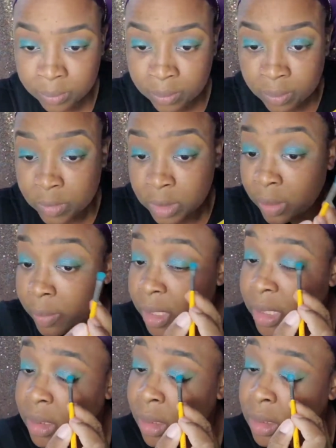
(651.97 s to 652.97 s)
some of
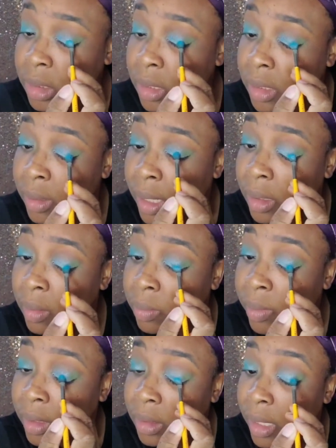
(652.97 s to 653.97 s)
these looks can end up
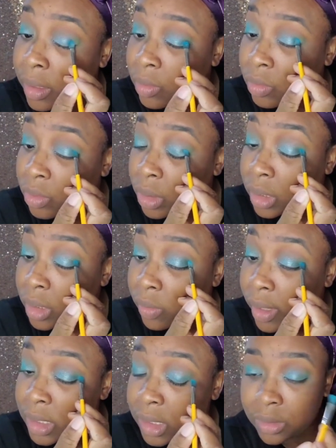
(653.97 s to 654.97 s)
being like really
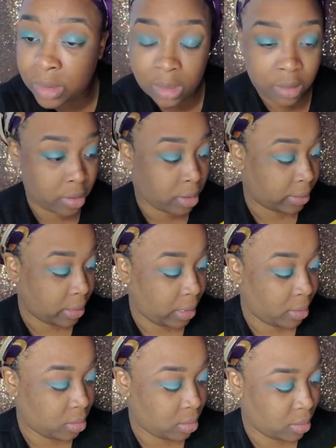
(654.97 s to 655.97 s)
crazy, and you're sitting there at the
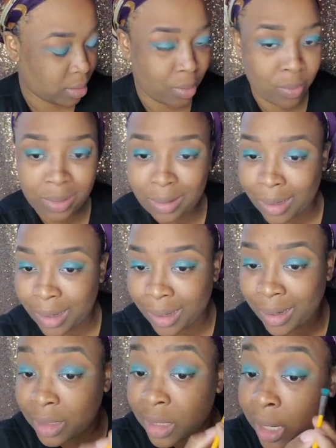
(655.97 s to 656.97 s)
end looking like, what the
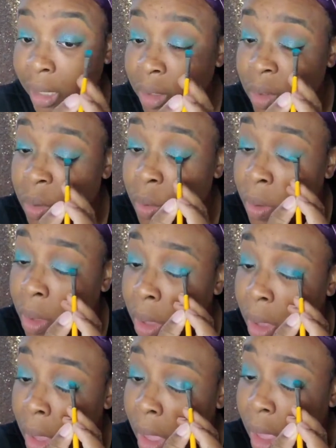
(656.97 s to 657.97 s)
heck did I do?
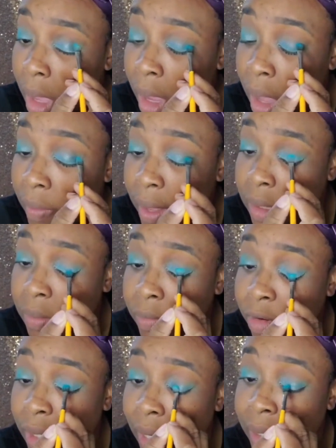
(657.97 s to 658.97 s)
And then you be
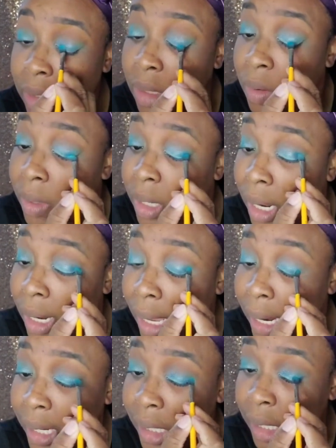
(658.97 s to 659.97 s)
like, you know what, I
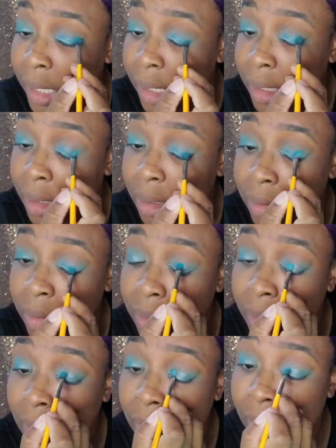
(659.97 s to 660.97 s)
like it.
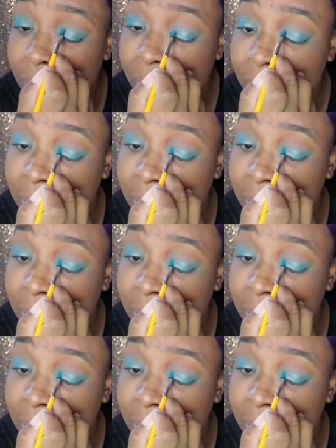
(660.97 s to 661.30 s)
I like it.